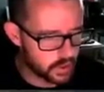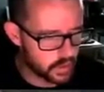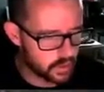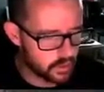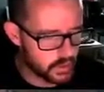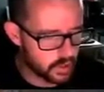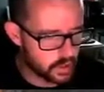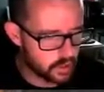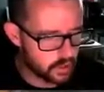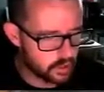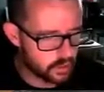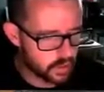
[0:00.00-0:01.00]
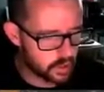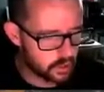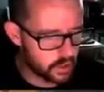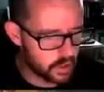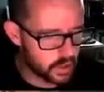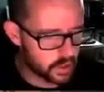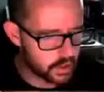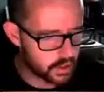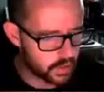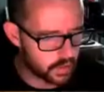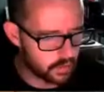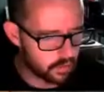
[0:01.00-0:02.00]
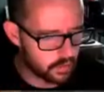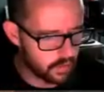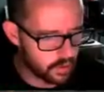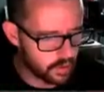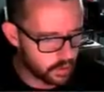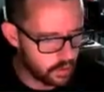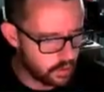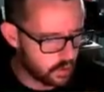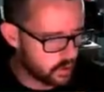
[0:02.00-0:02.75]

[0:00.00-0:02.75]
and you make the read that he's gonna go for it.